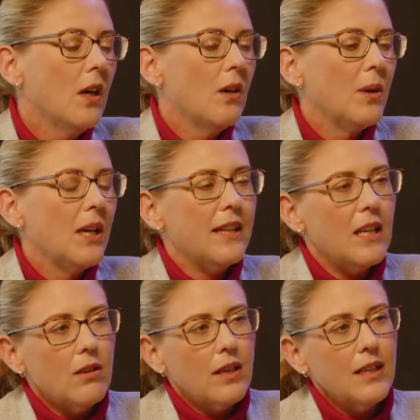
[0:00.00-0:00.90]
where they're
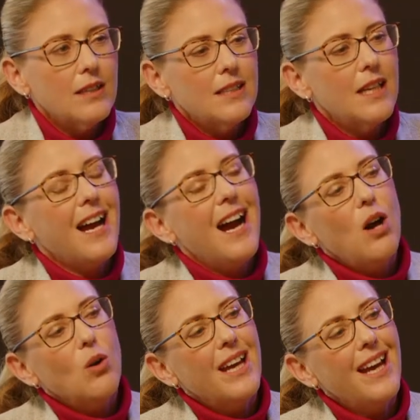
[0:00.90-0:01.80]
looking at saying,
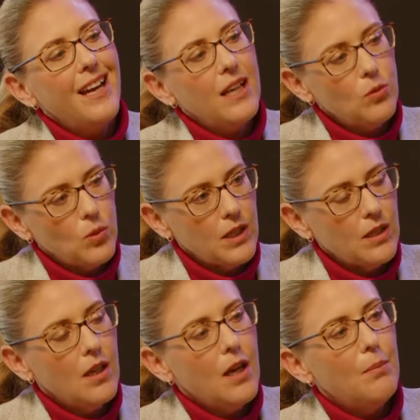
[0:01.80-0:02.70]
how can we
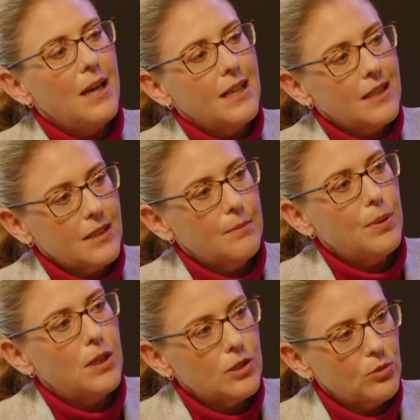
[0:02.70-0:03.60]
make it
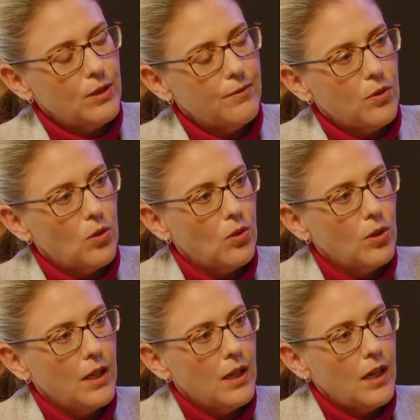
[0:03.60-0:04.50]
compulsory for
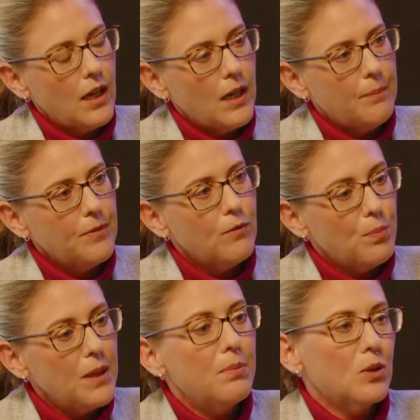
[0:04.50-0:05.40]

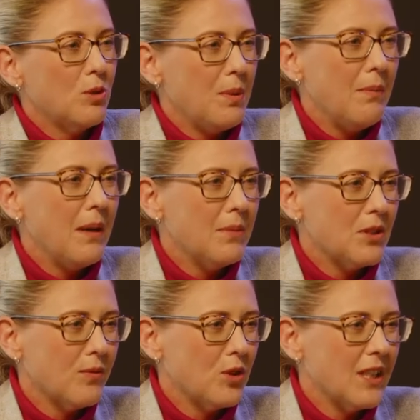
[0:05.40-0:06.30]
people to be members
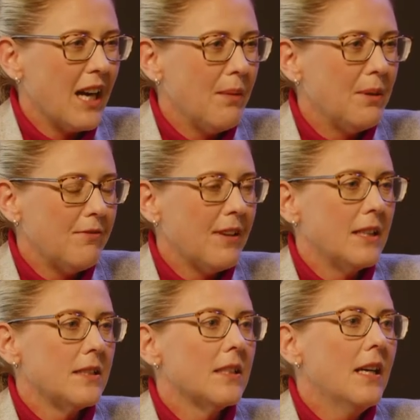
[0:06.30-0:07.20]
of retirement
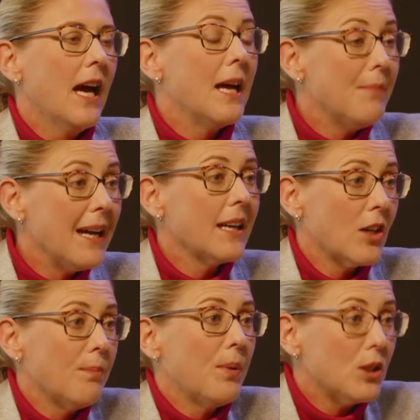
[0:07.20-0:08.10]
funds and make it
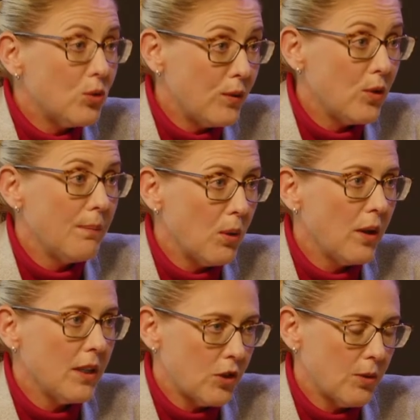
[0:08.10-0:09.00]
compulsory for
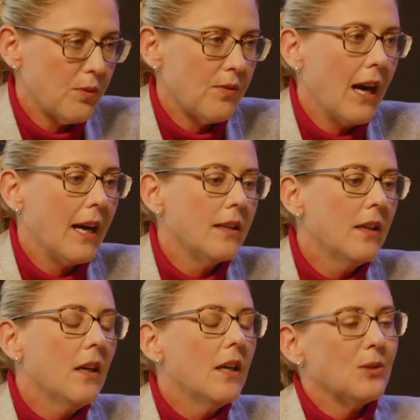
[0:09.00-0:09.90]
employers to provide?
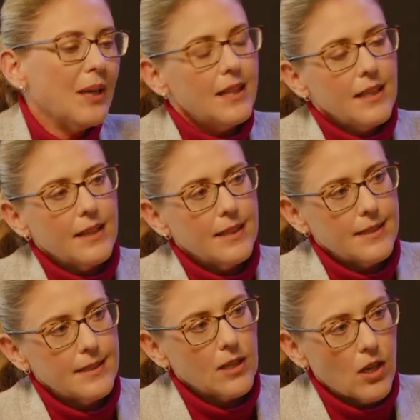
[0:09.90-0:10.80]
So I think that's
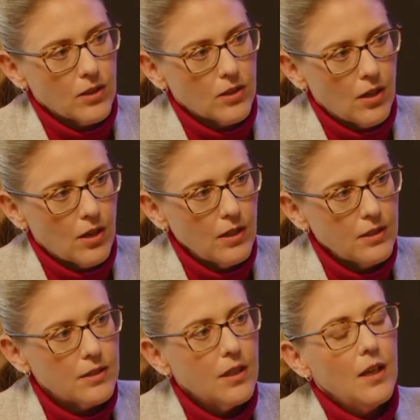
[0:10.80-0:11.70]
on the cards,